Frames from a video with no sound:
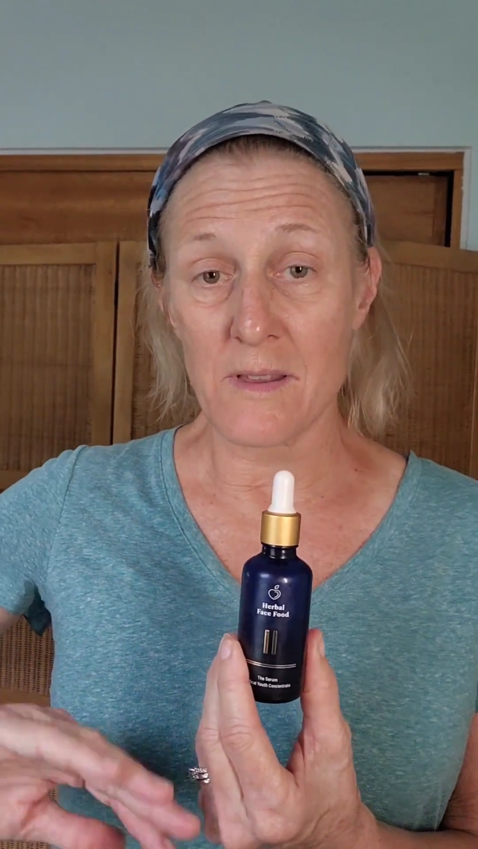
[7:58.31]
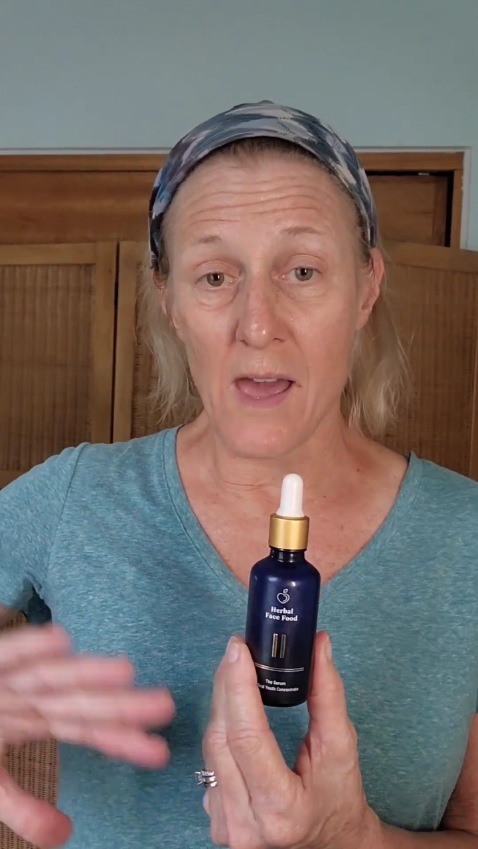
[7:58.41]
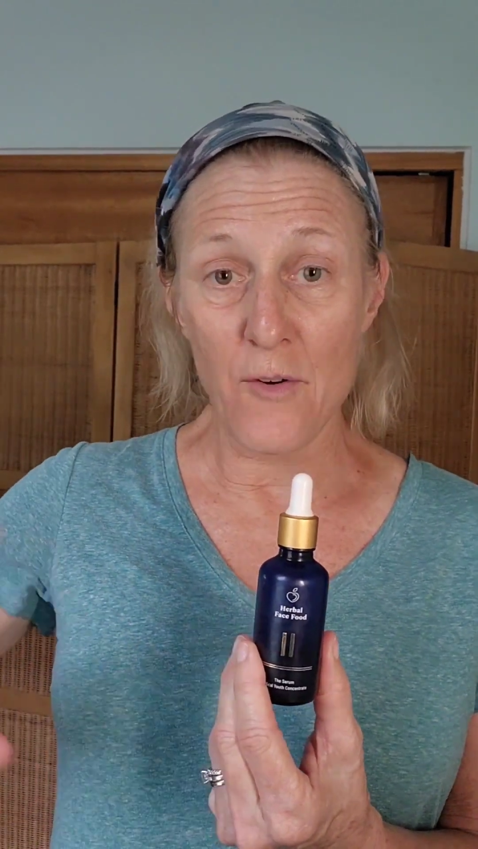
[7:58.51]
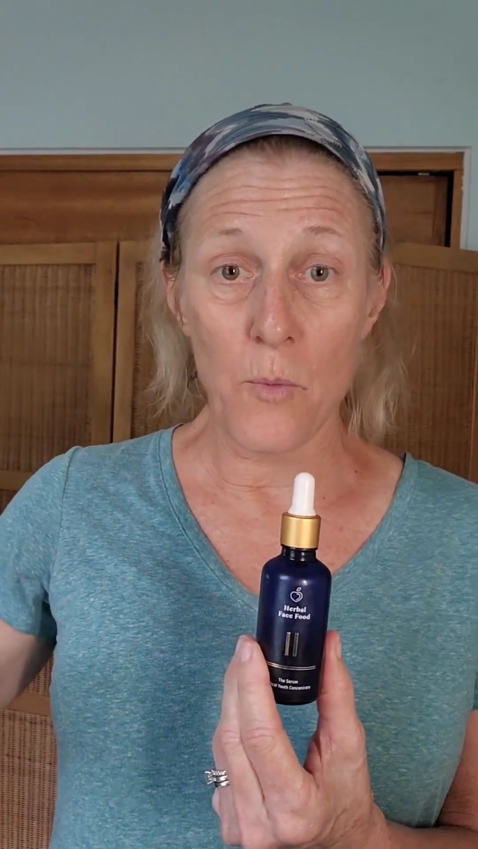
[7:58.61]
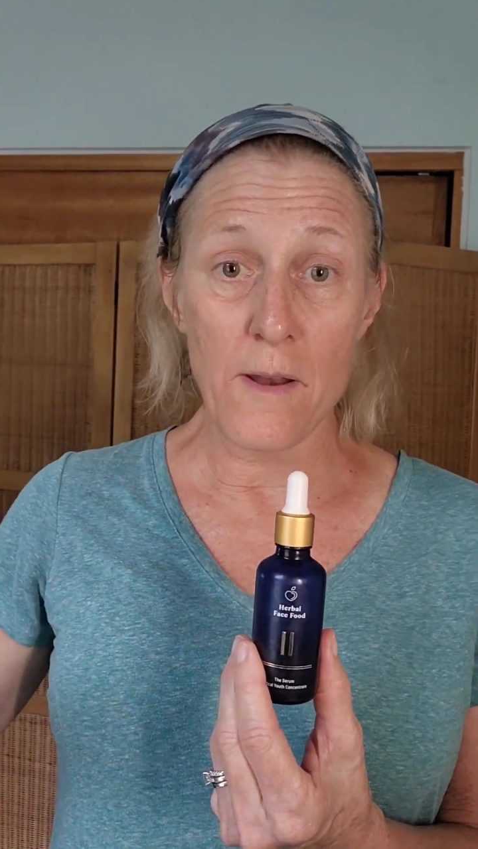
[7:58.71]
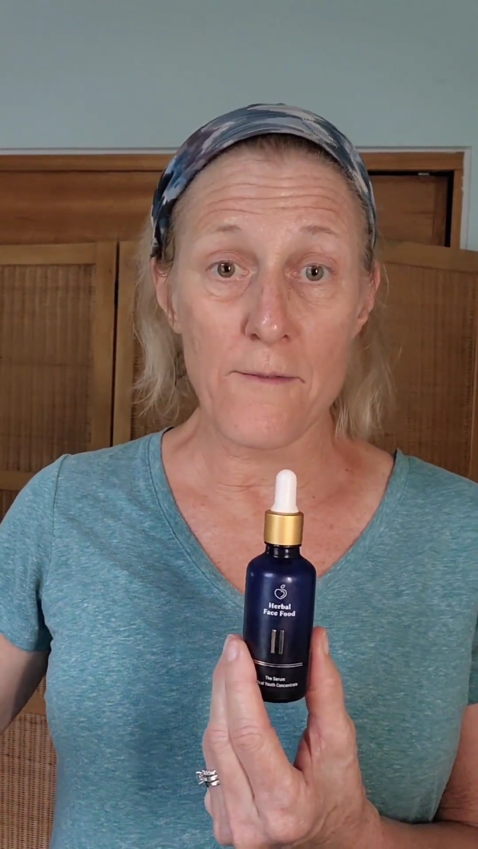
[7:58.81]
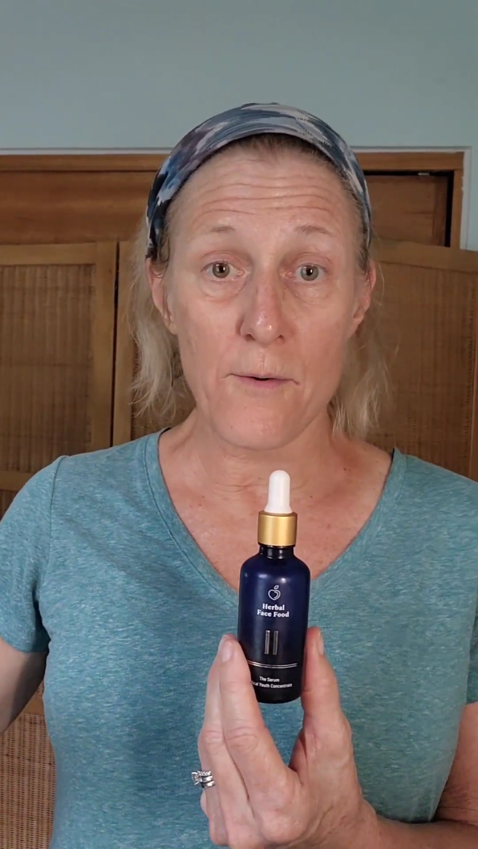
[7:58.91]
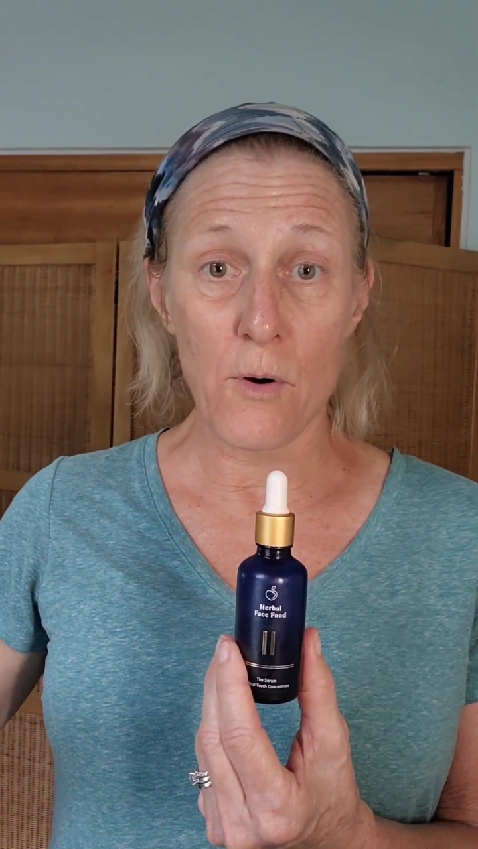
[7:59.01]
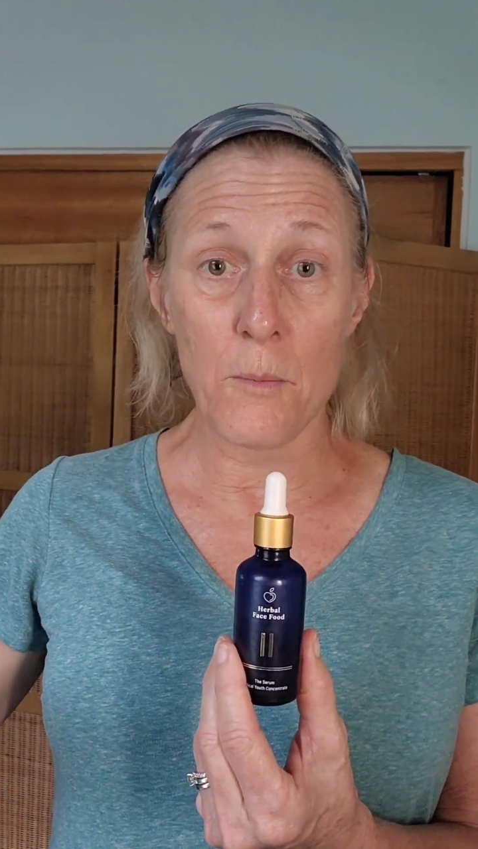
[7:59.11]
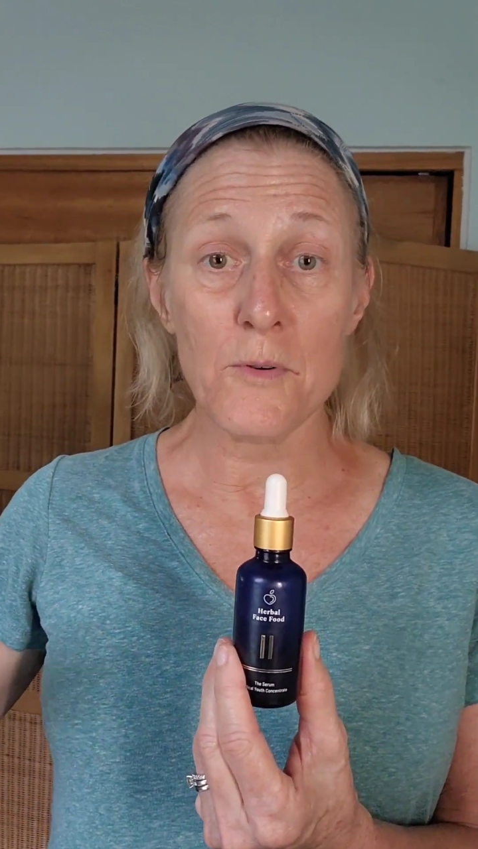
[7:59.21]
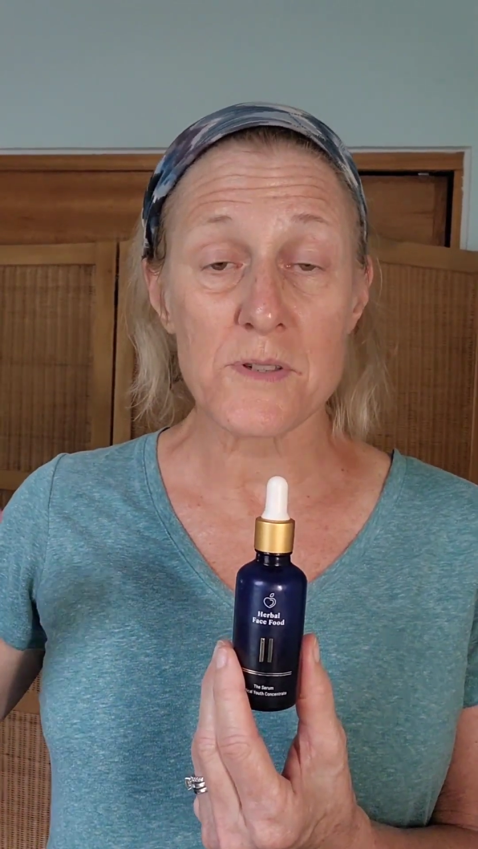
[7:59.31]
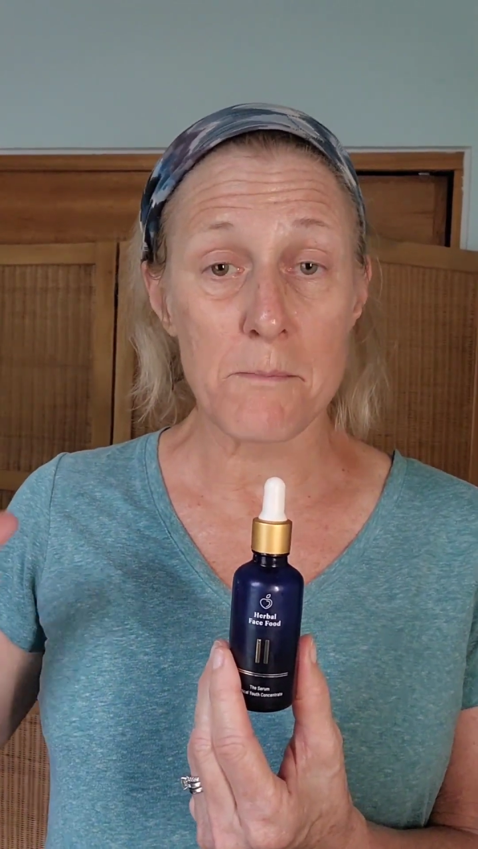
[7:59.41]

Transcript: the other one for almost a